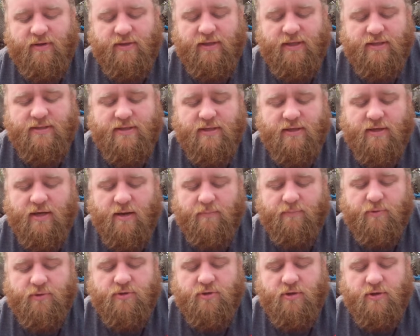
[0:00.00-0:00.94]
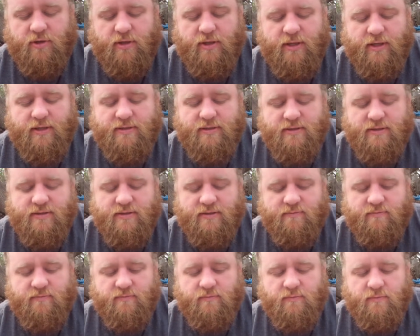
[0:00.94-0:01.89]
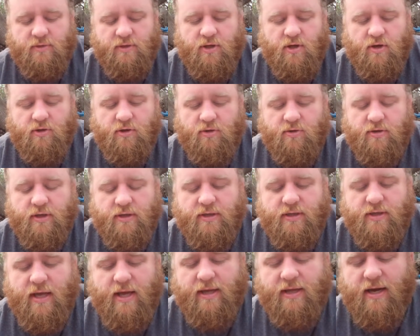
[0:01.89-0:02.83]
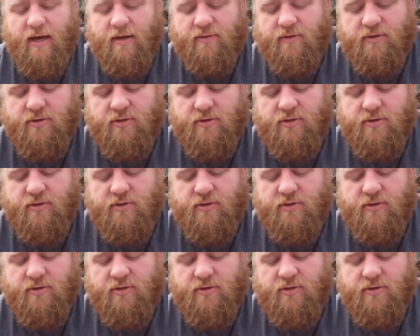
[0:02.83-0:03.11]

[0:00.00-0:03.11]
least a couple tourniquets and some, you know, you could take out the